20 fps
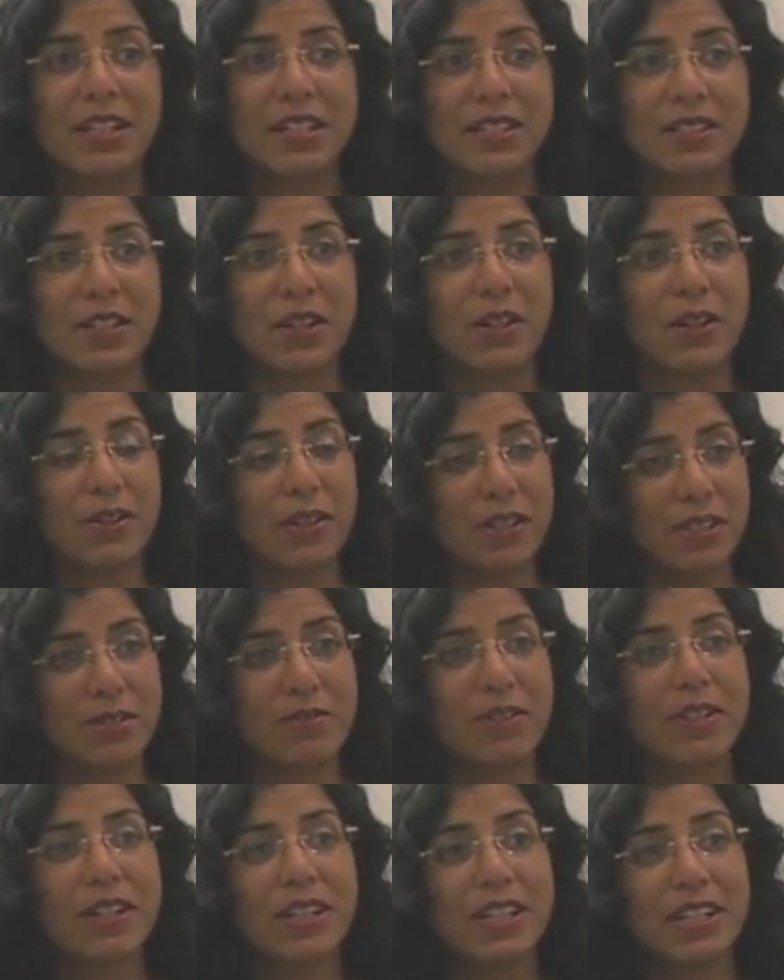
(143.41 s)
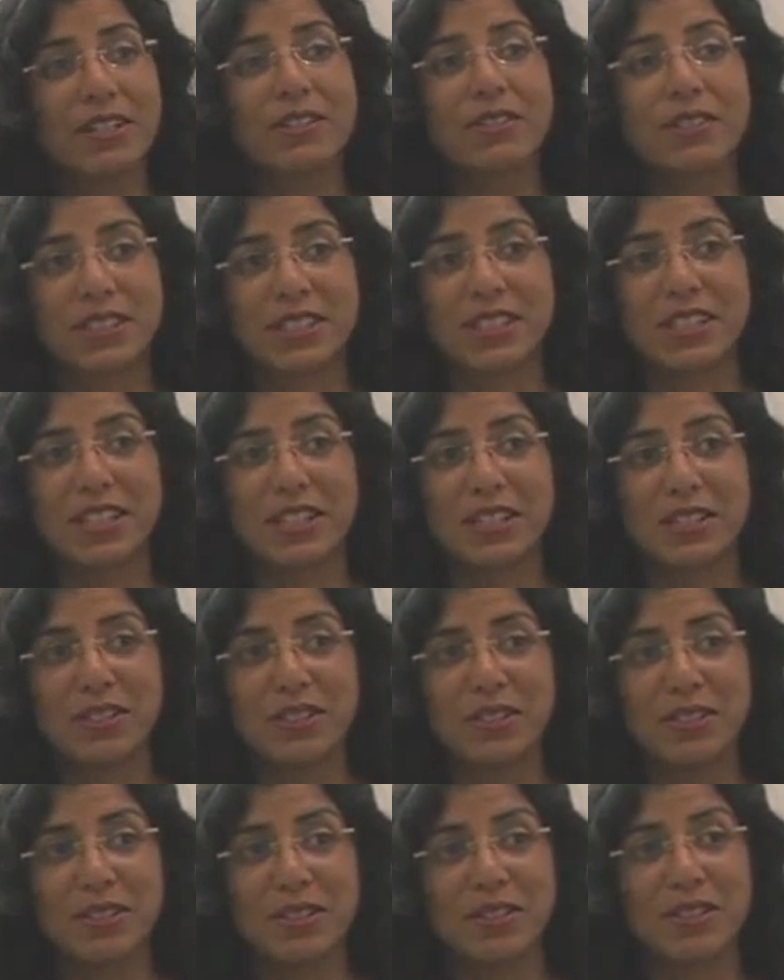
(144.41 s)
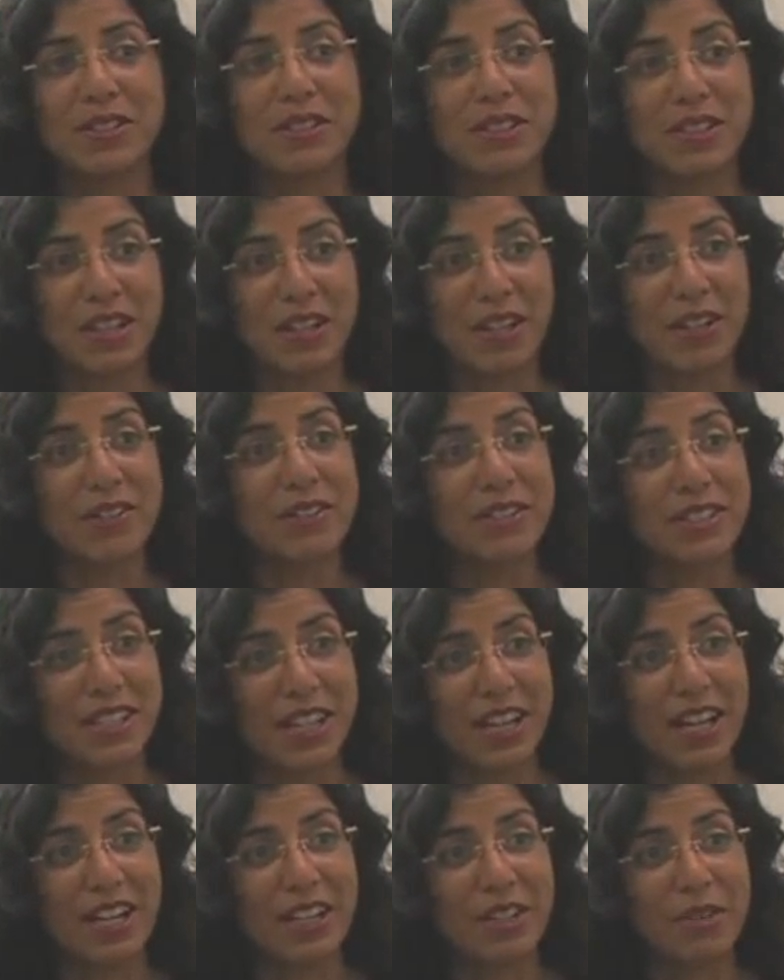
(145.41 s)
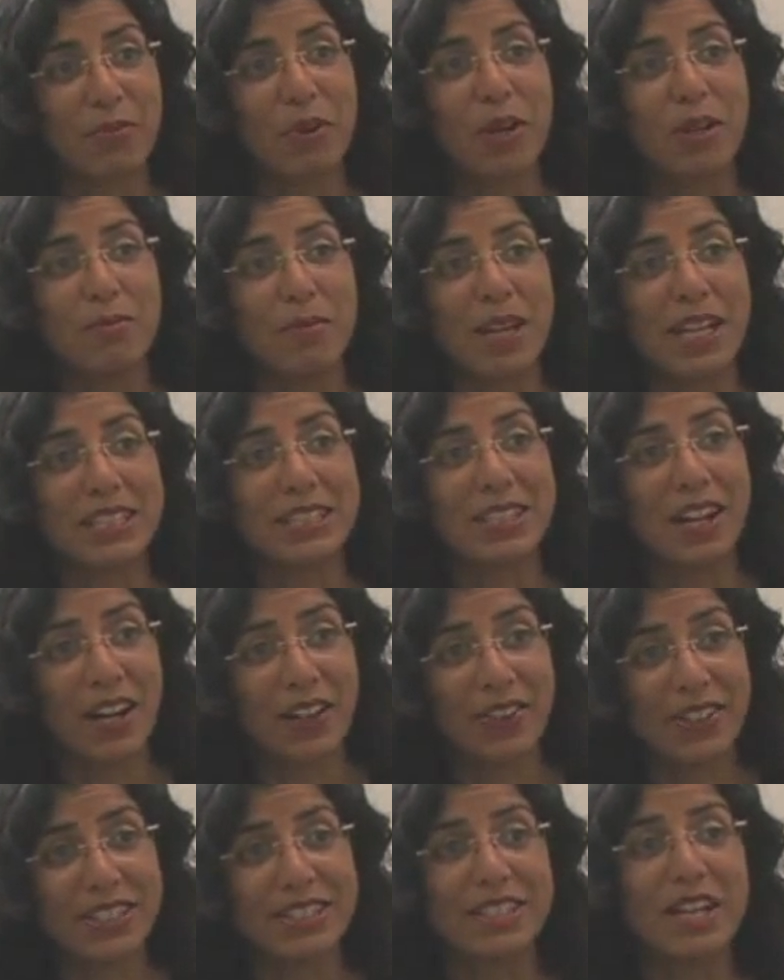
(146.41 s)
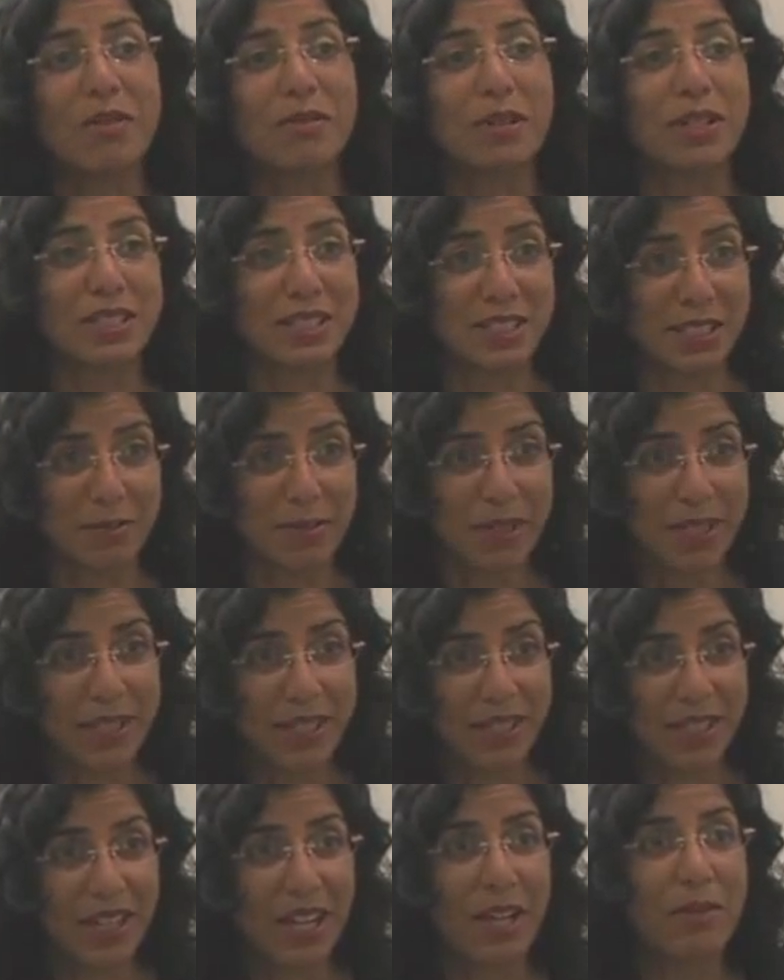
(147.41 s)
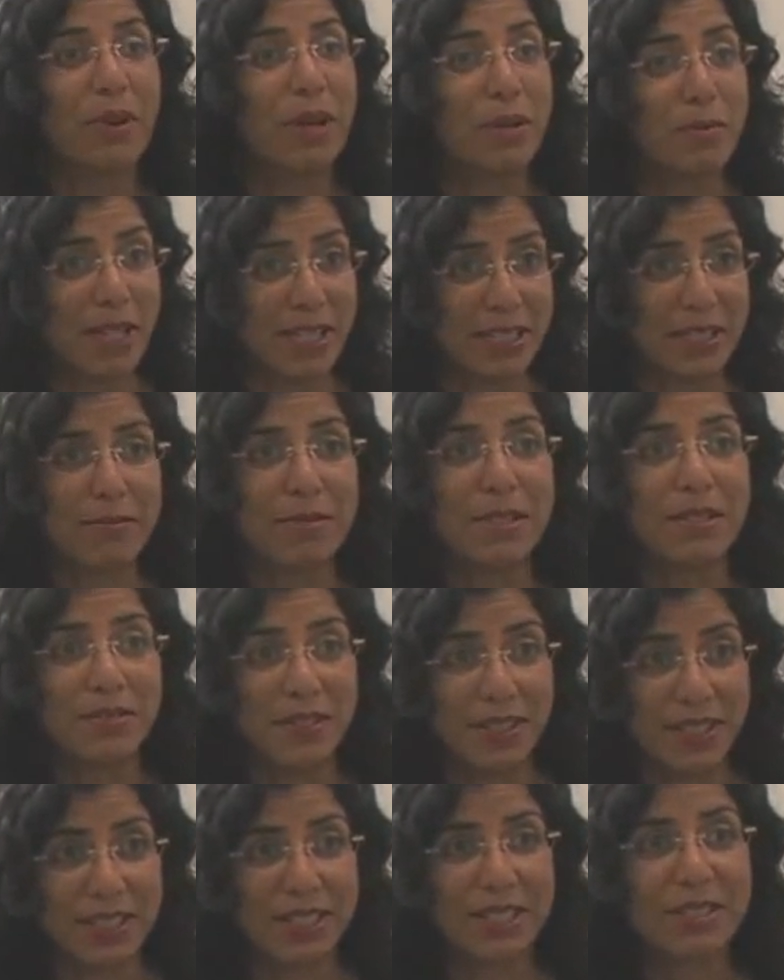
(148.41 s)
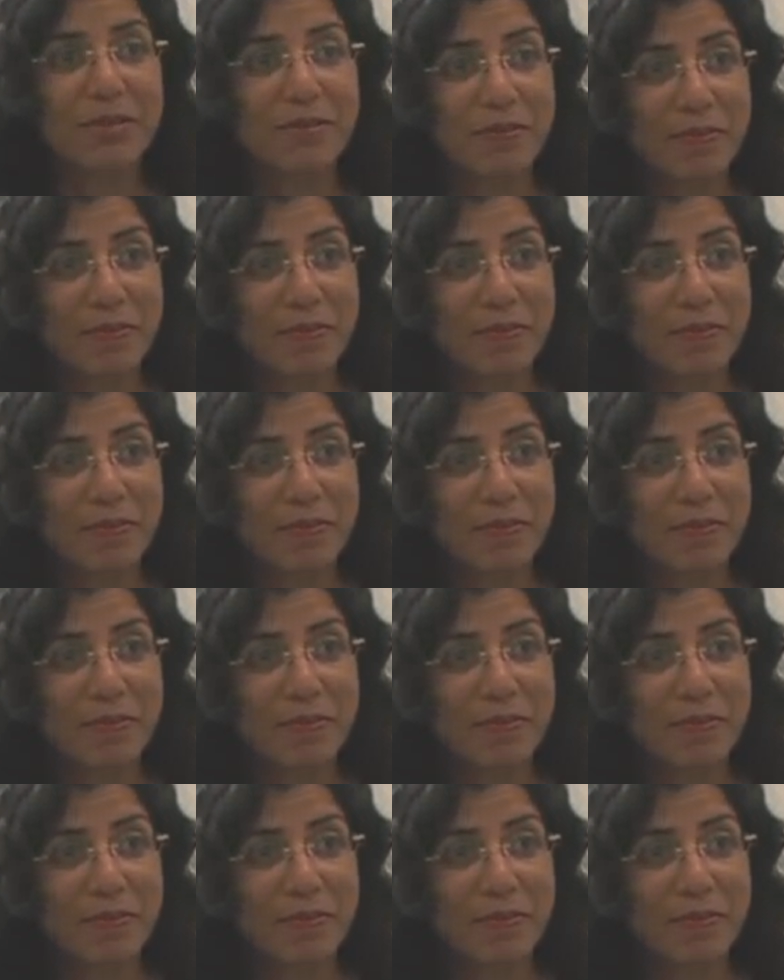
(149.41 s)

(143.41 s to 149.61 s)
So it's very interesting to understand what makes all these networks similar and what makes them different.